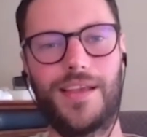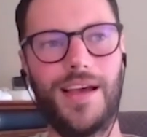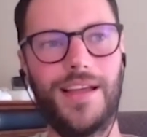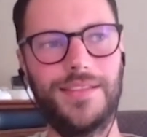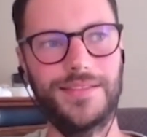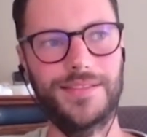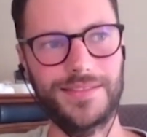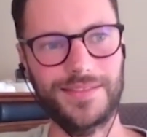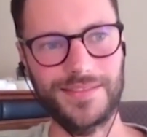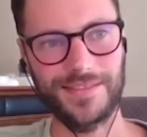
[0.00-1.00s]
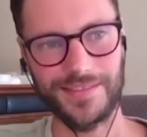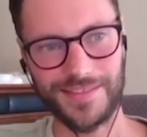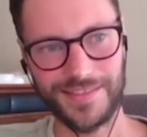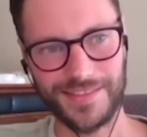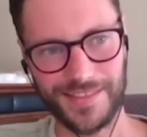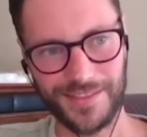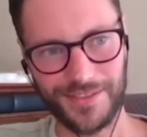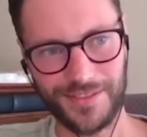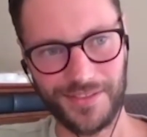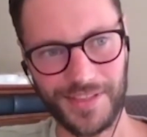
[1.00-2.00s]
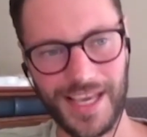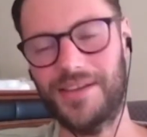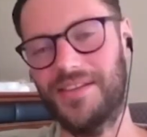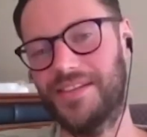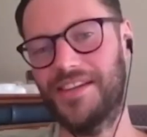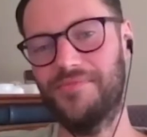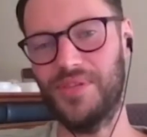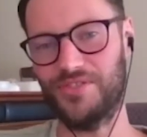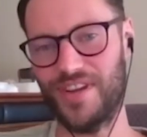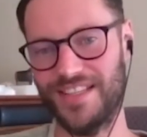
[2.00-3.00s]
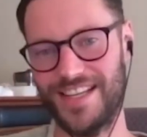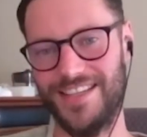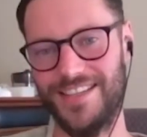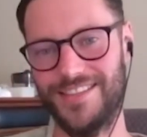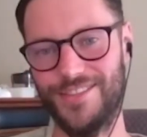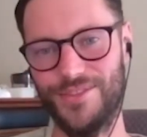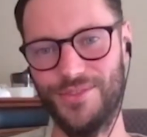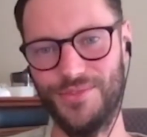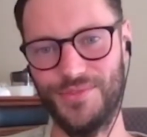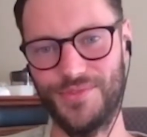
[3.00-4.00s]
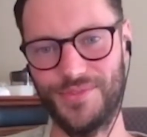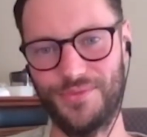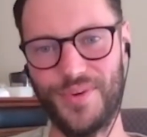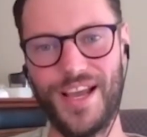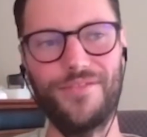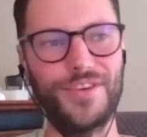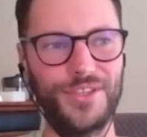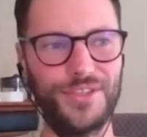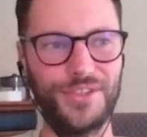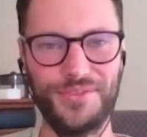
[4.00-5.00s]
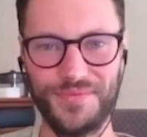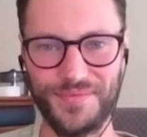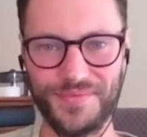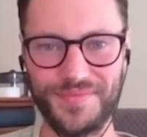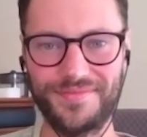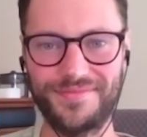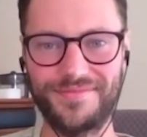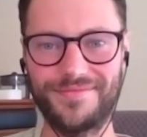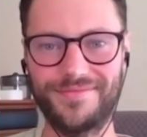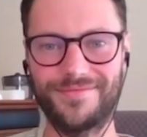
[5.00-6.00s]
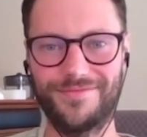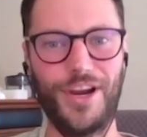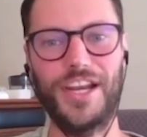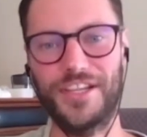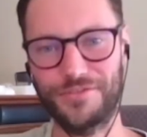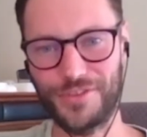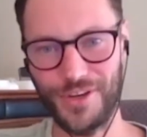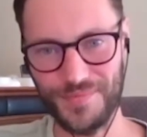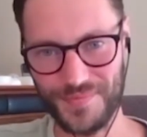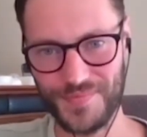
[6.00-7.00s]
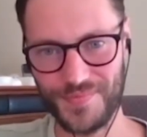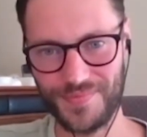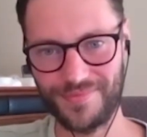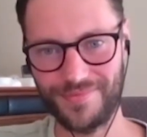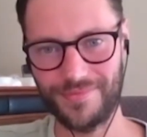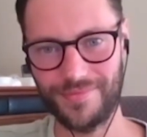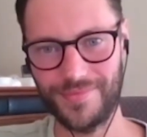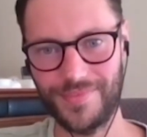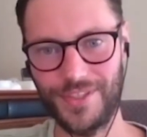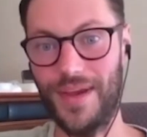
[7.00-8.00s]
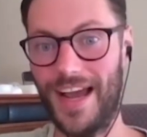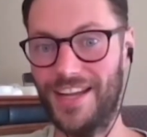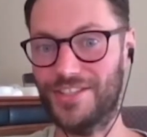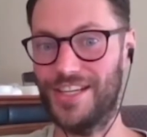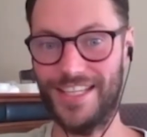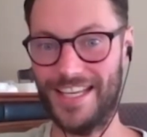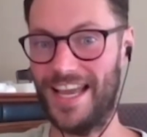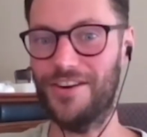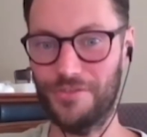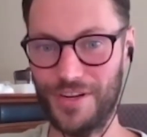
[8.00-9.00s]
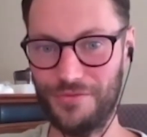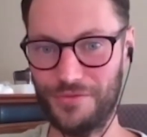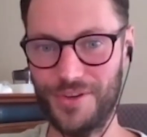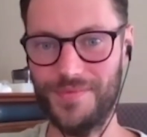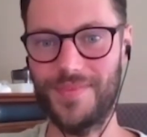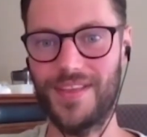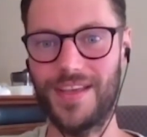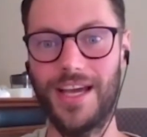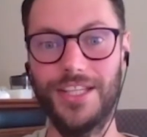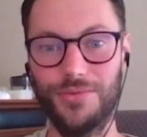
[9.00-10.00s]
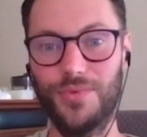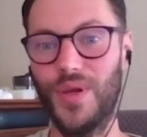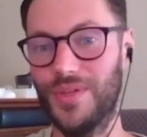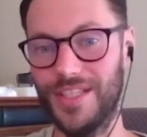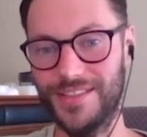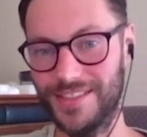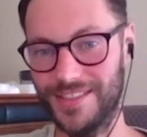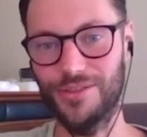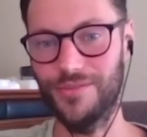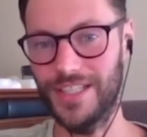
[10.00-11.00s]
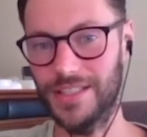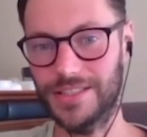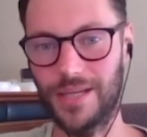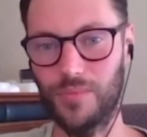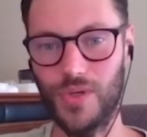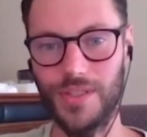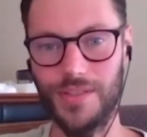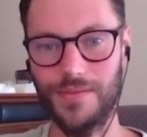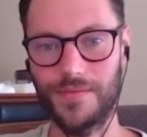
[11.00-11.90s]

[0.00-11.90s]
And that can be translated to whatever you're running from, you actually cannot run from, and you will need to deal with it at some point.